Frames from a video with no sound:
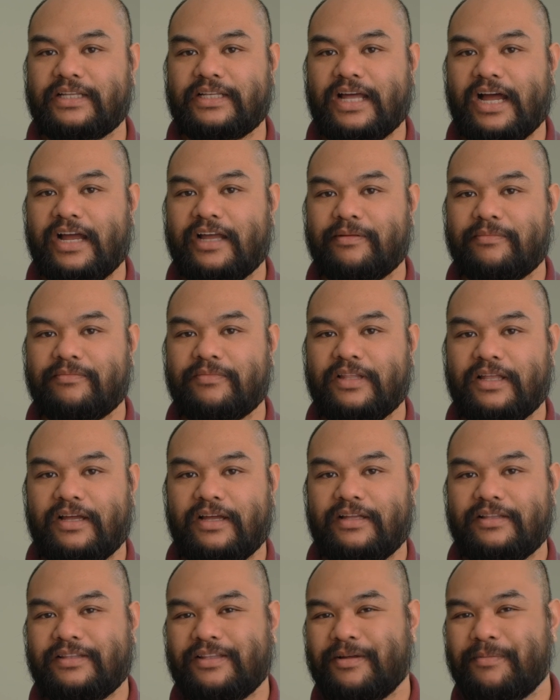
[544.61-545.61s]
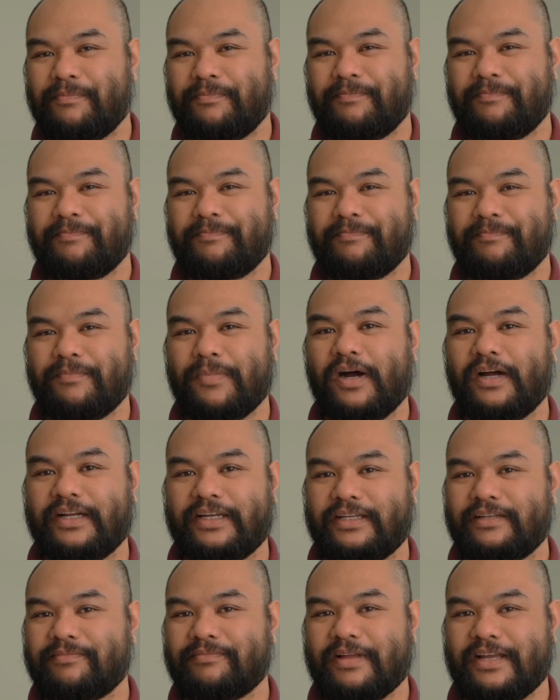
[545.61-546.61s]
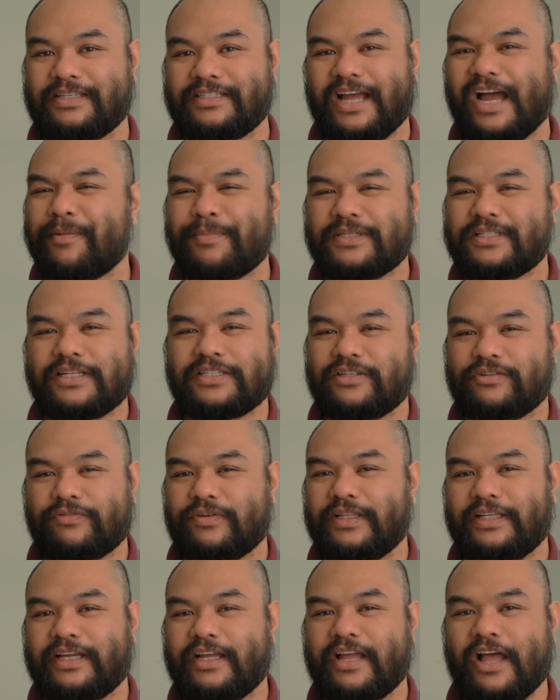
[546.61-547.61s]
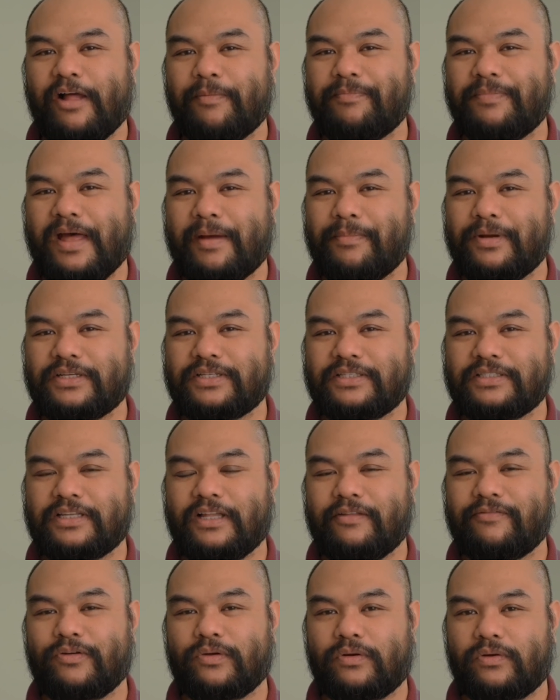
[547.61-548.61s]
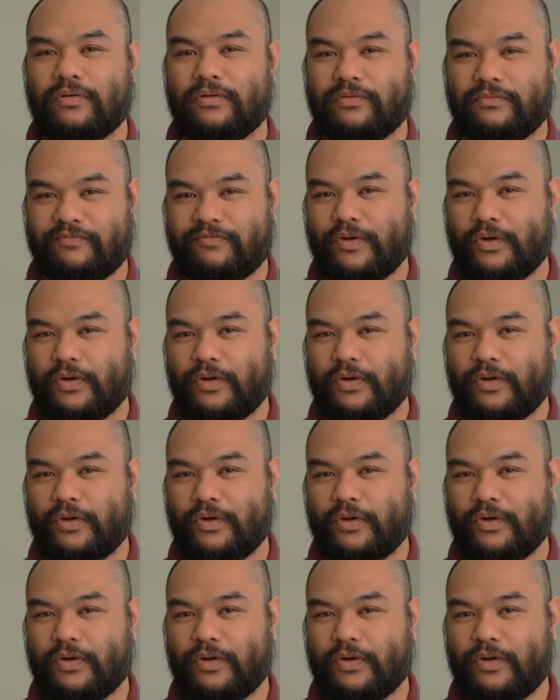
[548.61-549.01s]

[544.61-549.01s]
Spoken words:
and the body, as IBIS doesn't really help that much in telephoto